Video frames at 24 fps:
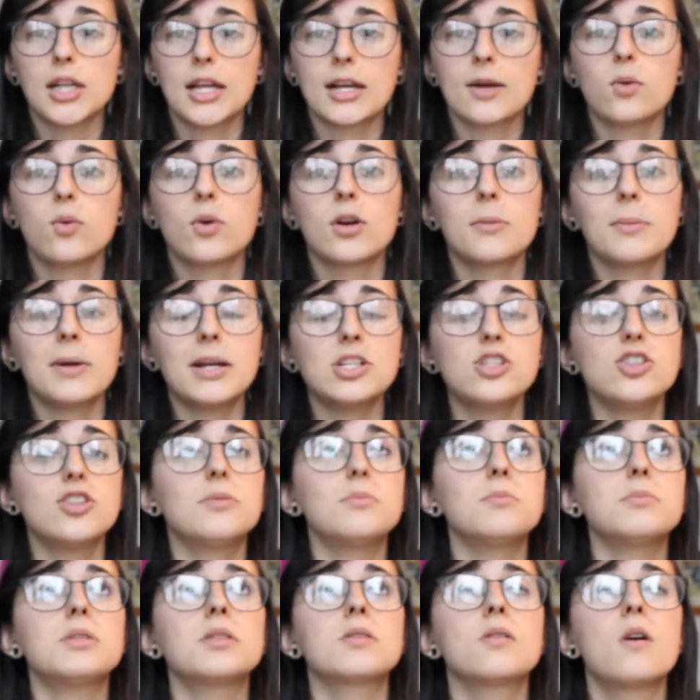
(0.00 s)
Like, one of my
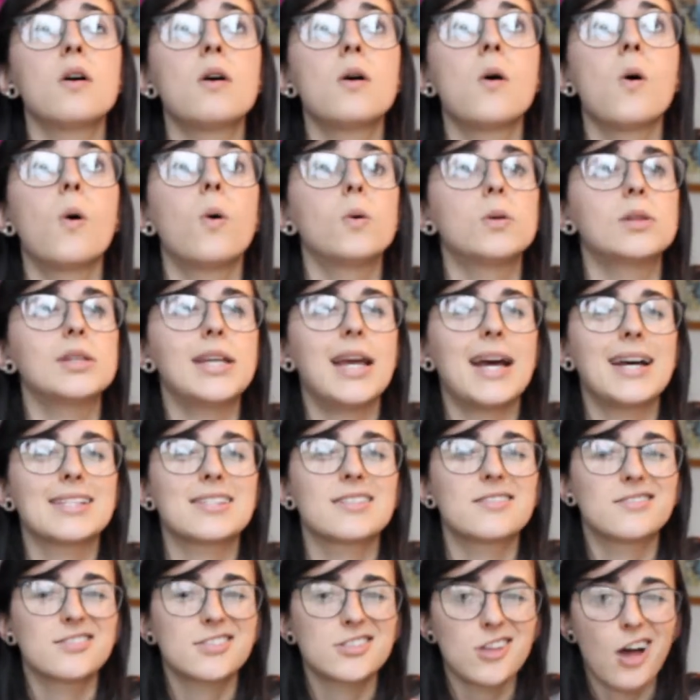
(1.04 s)
gyms only has
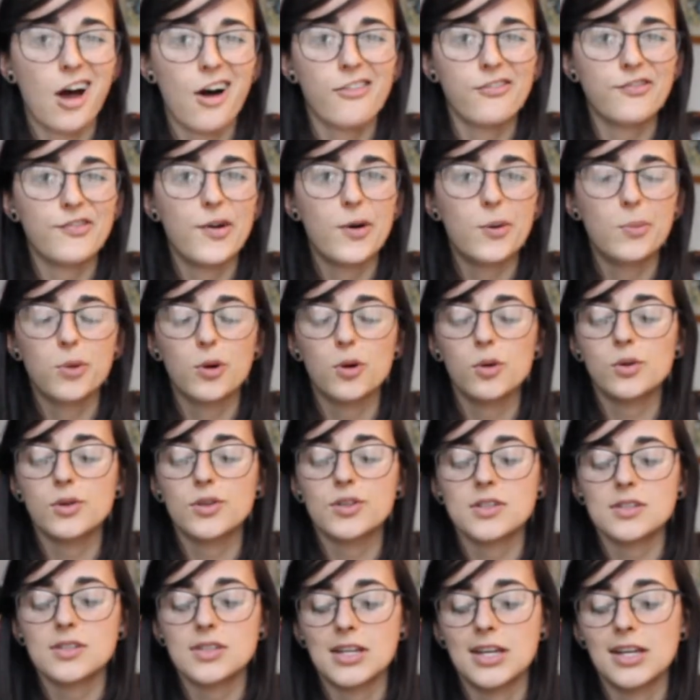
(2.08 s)
soft foam
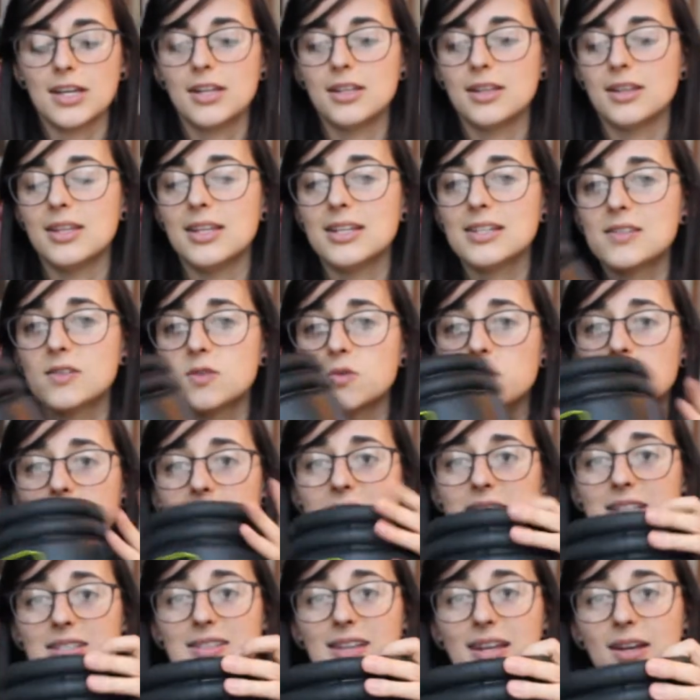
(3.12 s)
rollers, and this one
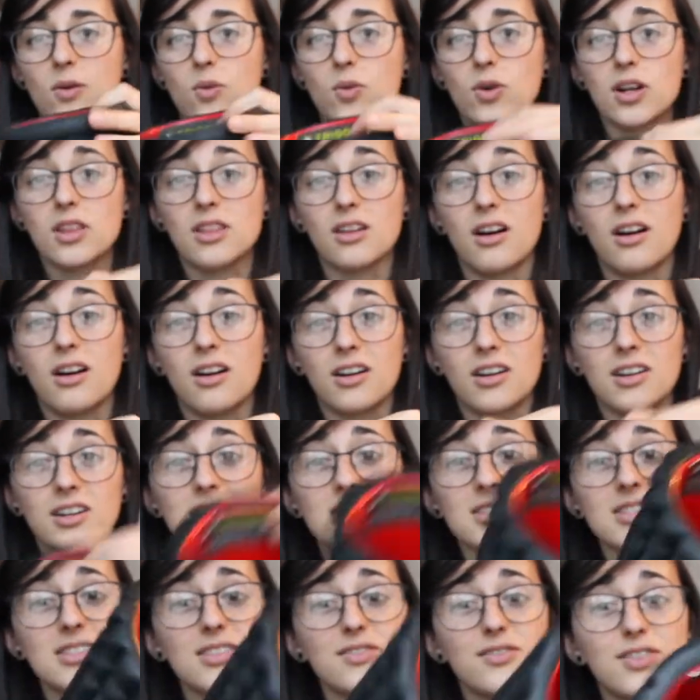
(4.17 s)
is like one of the
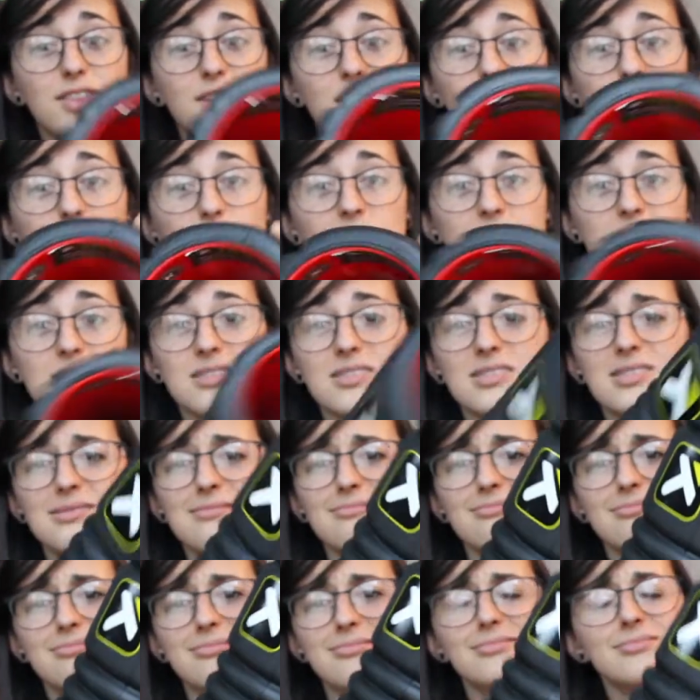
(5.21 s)
hardest of this
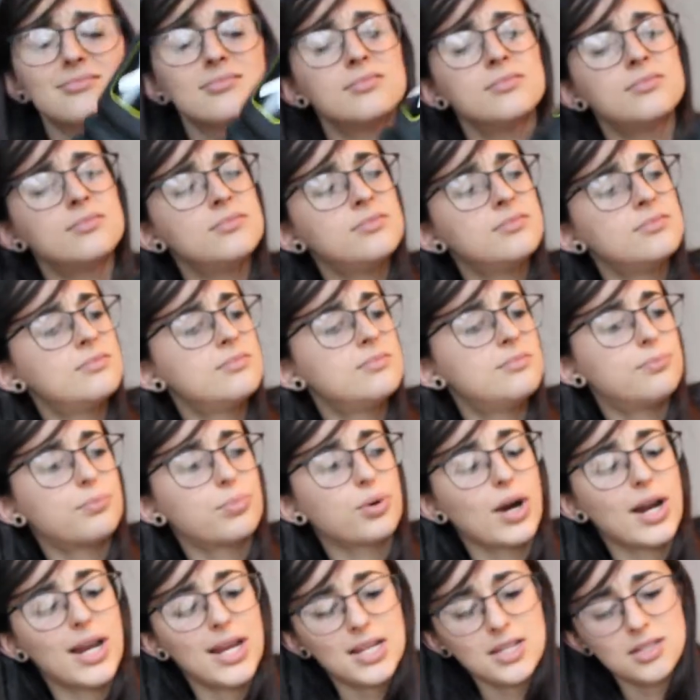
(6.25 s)

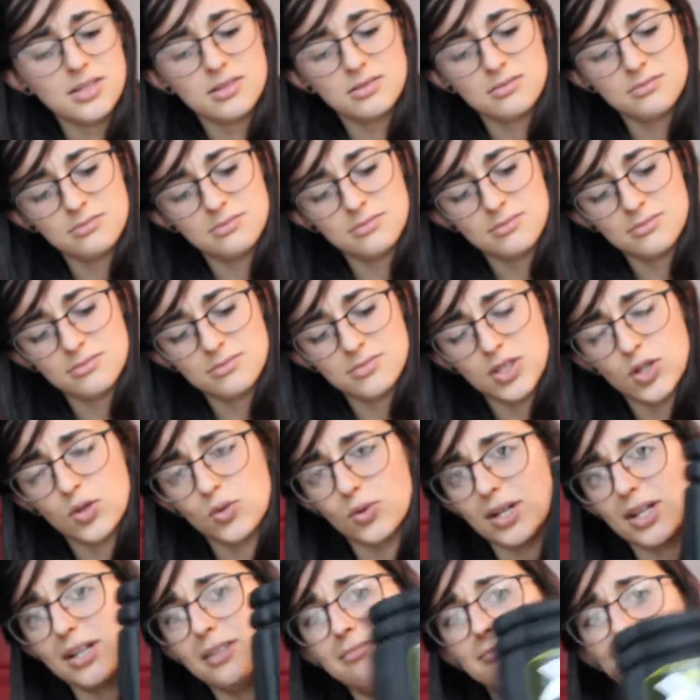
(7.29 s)
brand
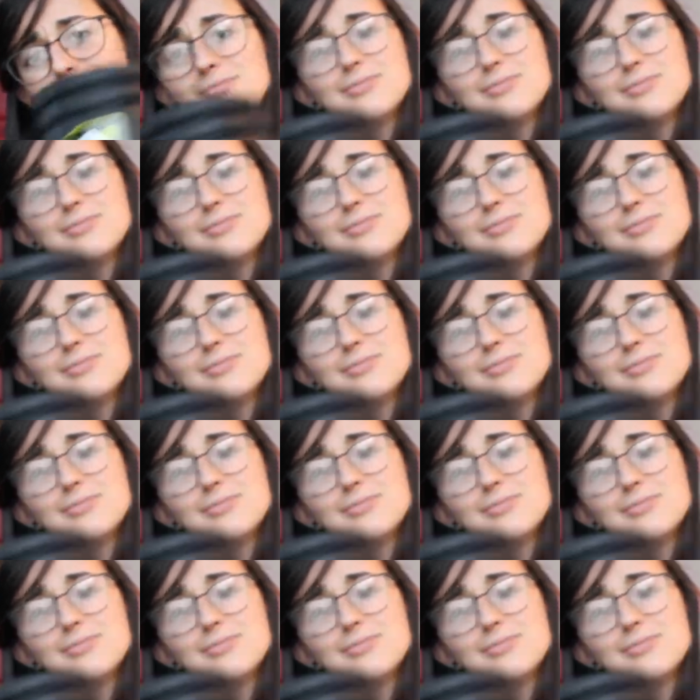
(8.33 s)
grid.